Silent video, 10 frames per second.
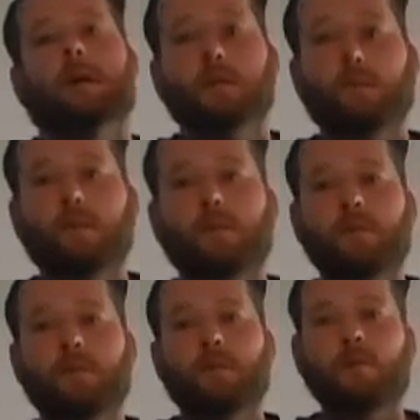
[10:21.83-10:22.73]
is with the
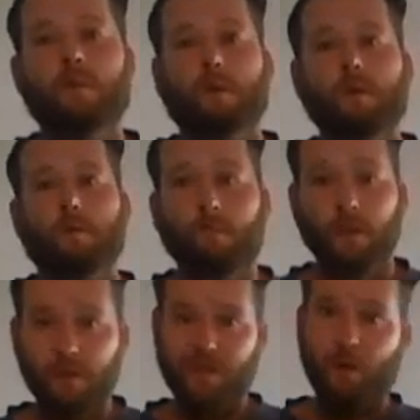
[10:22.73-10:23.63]
physical body,
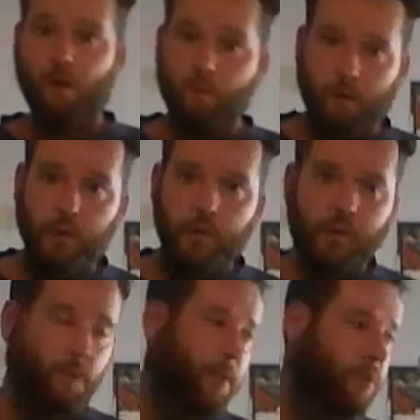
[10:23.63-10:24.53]
because you know it works.
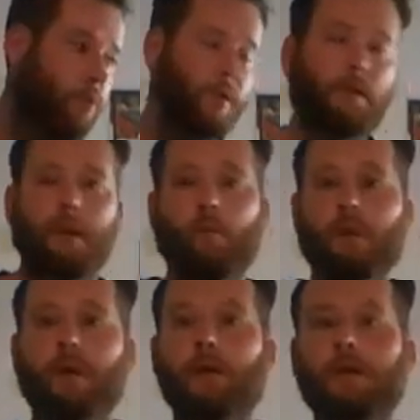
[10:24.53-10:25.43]
Jump in the water, you get
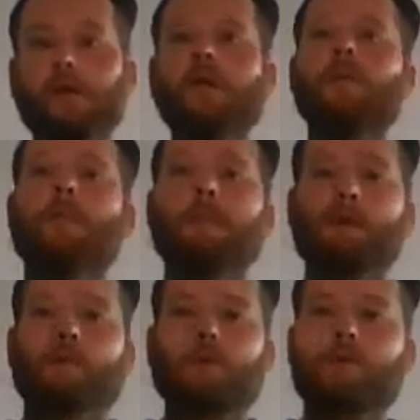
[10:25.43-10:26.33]
wet,
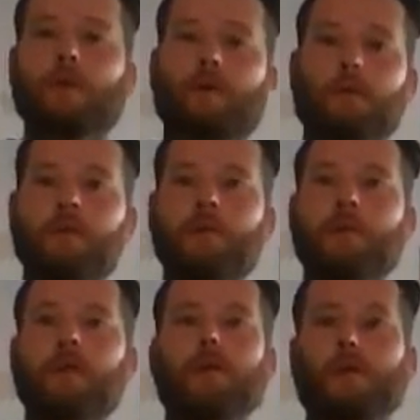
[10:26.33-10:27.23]
improve your health,
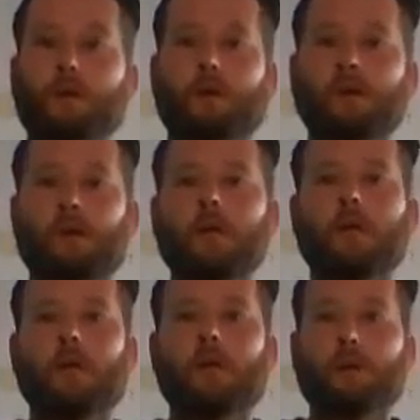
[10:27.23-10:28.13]

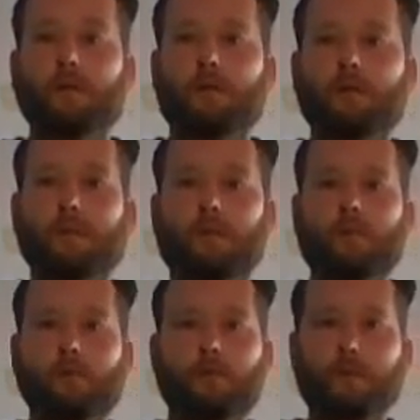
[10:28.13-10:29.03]
everything
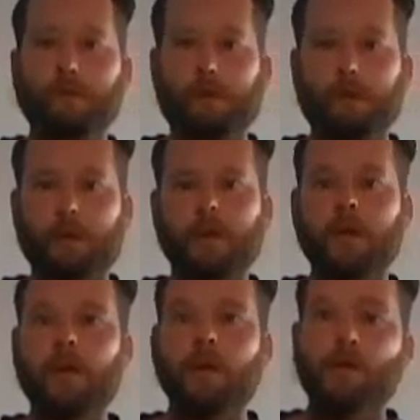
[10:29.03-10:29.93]
improves. Okay,
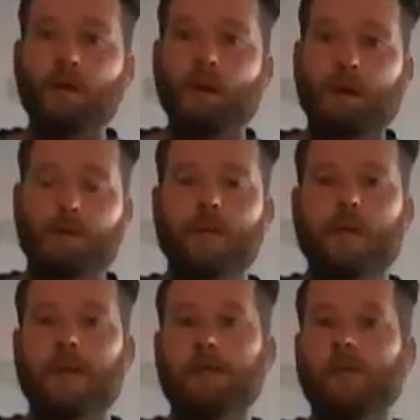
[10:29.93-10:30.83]
I'm
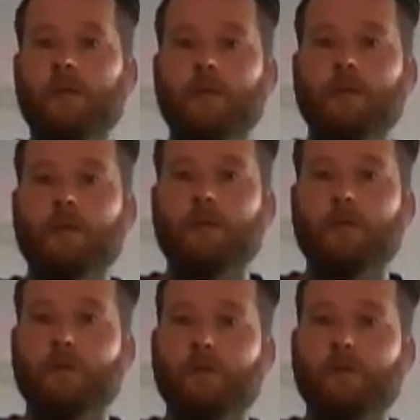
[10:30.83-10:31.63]
starting to,